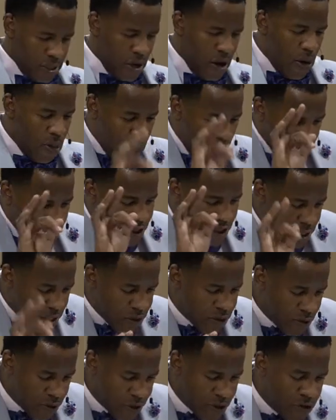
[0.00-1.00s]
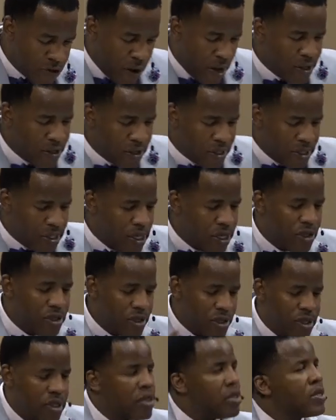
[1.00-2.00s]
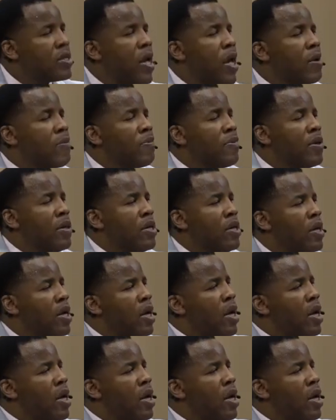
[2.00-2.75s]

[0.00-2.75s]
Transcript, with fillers: or what Jesus was trying to teach his disciple